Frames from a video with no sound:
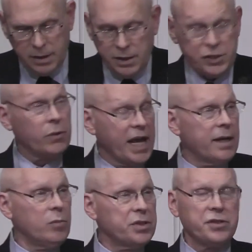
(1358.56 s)
So
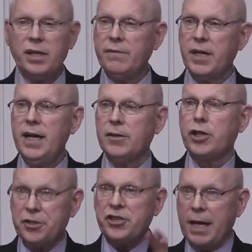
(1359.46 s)
Adam was a son of God,
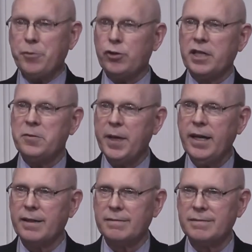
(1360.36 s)
conceptually
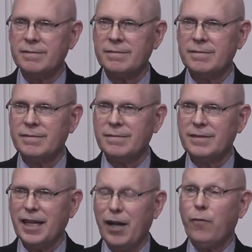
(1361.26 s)
speaking.
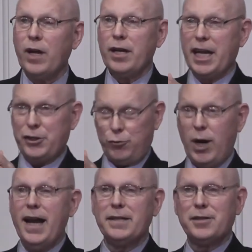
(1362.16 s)
If it's
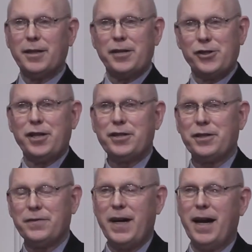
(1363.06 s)
right to let
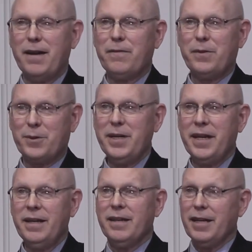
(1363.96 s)
Genesis 5
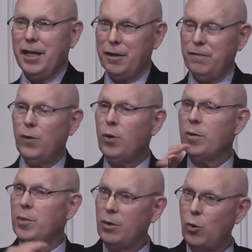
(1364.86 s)
3
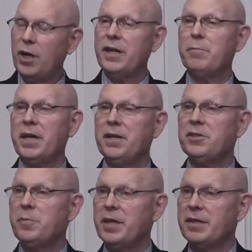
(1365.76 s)
inform what it means
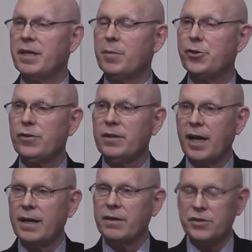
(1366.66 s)
to be in the image and
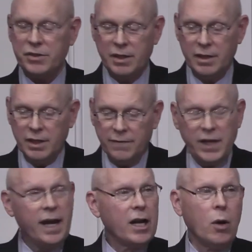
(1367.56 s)
likeness of
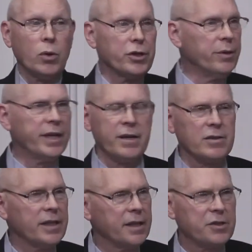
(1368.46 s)
God, all we're doing here
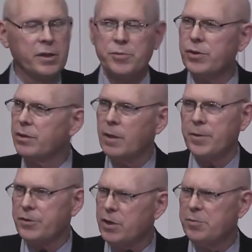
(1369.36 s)
is letting Scripture
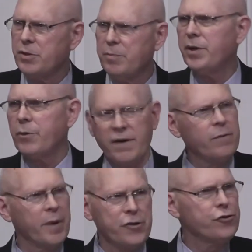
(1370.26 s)
interpret Scripture, a pretty
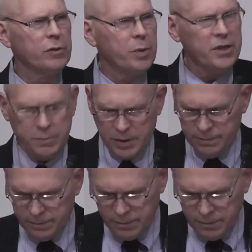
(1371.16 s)
reformational principle.